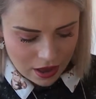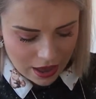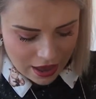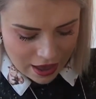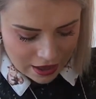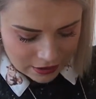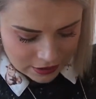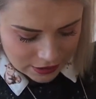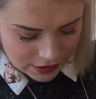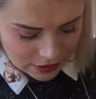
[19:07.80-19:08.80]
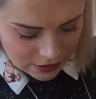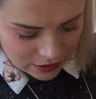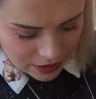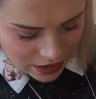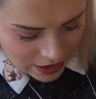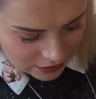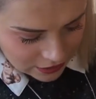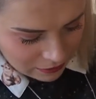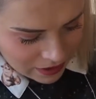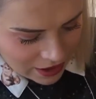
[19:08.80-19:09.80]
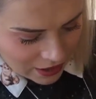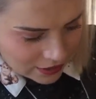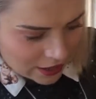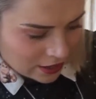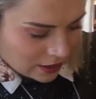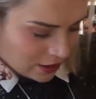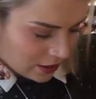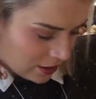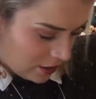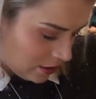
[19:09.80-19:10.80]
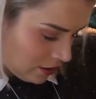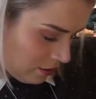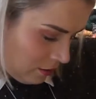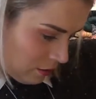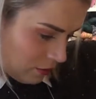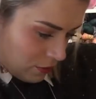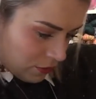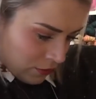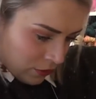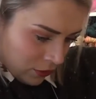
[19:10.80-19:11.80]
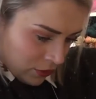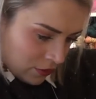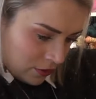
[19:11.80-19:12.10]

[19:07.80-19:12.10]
And it is amazing. Oh, crud.